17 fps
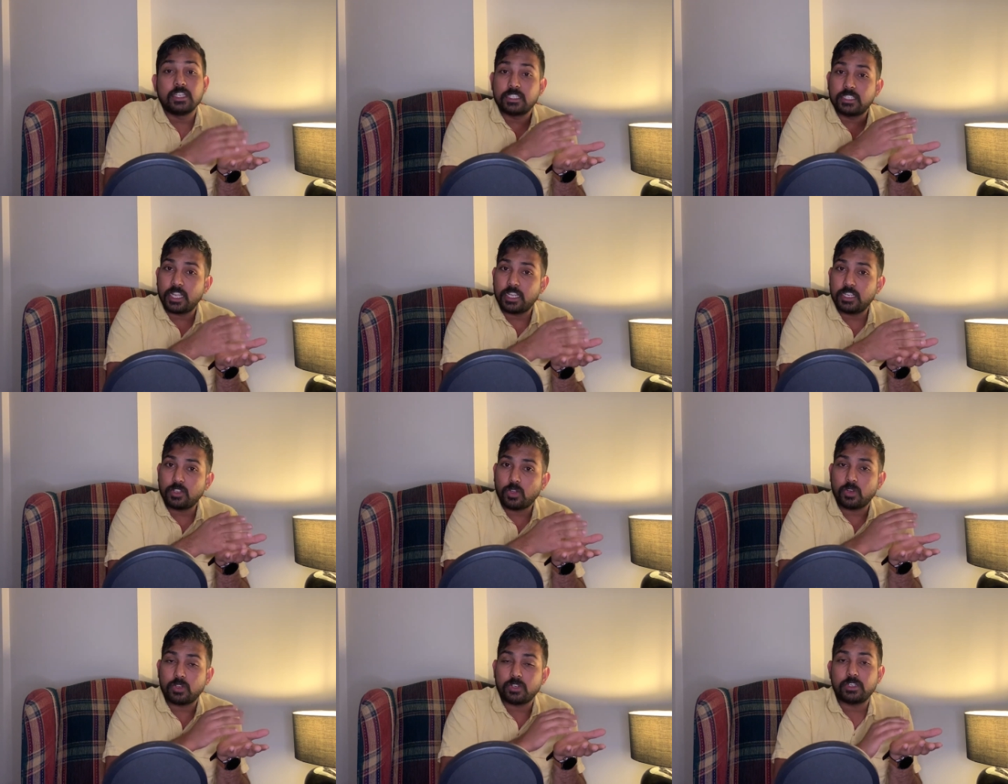
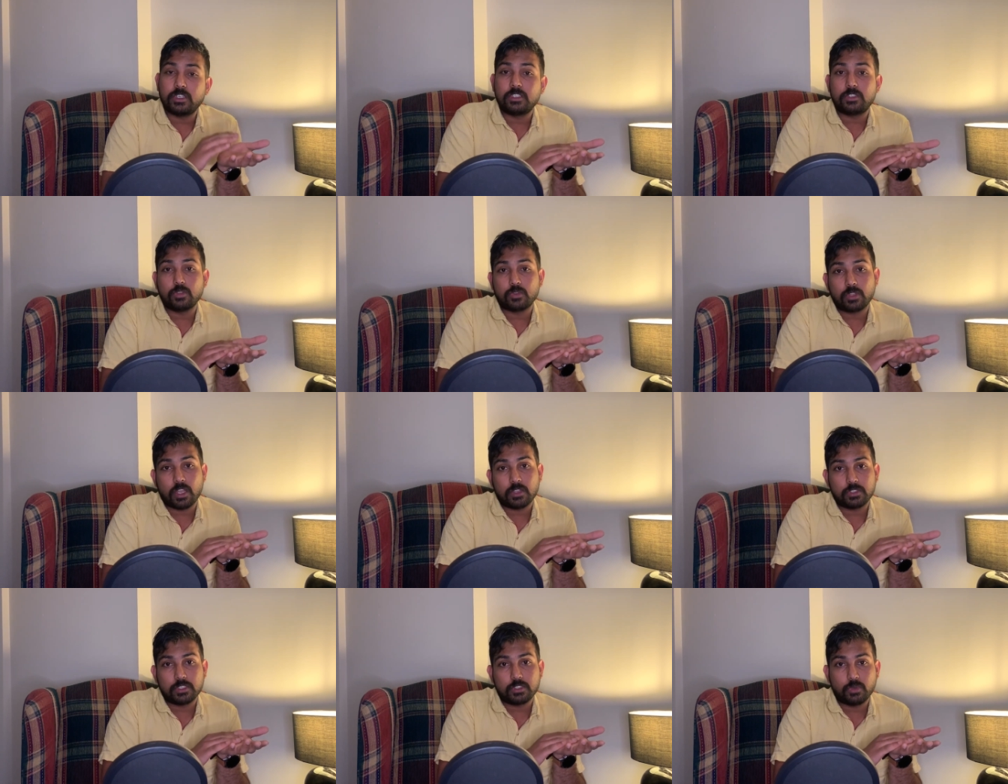$10 in
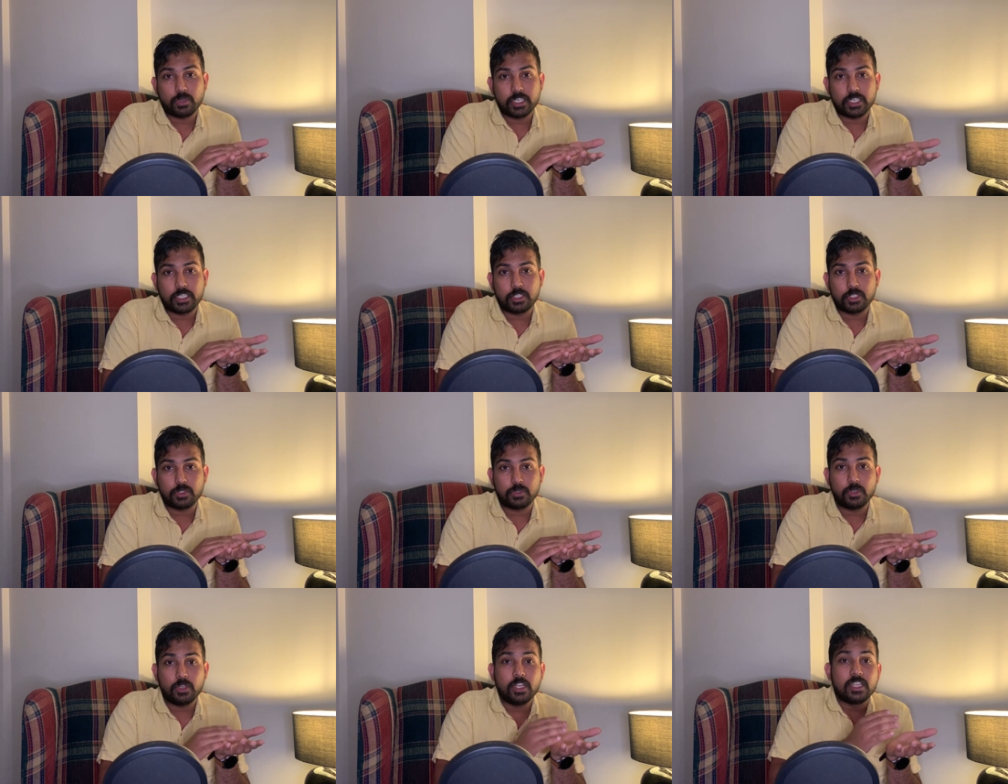
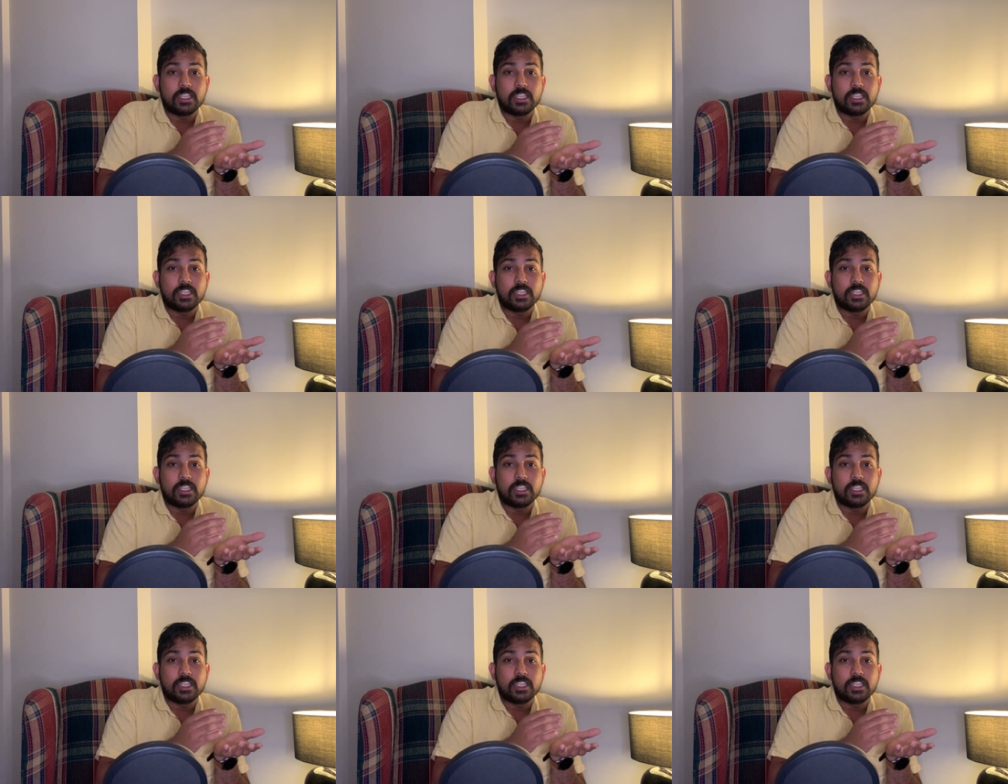2022,